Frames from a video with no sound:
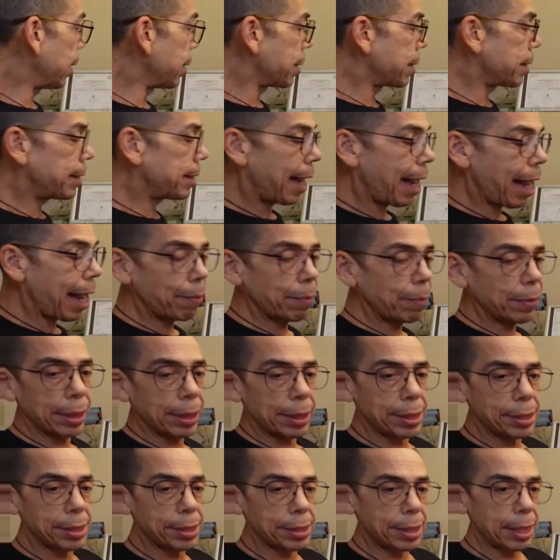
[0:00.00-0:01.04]
is
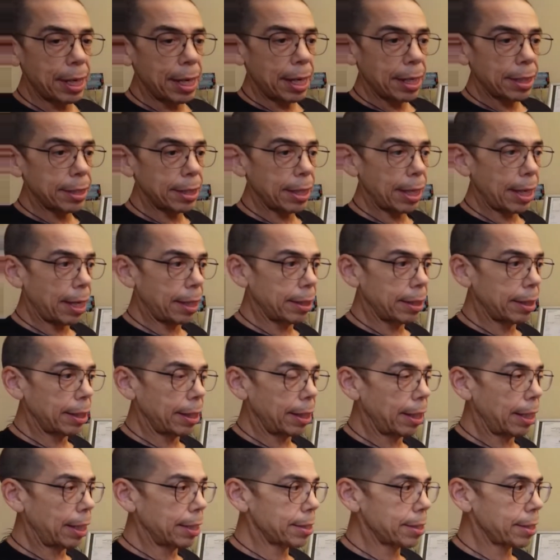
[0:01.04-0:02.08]
damaged,
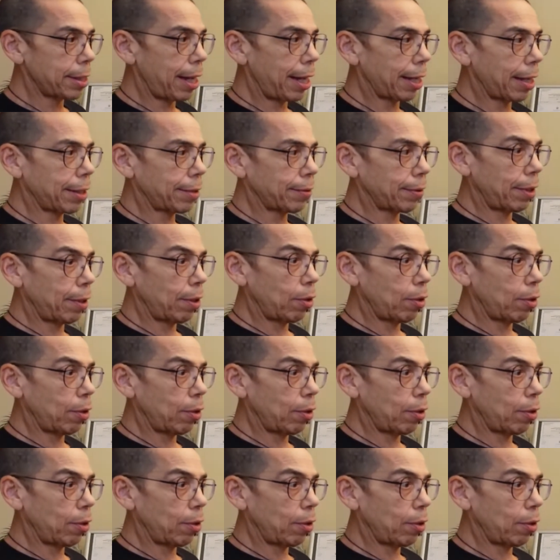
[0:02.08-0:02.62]
then it's like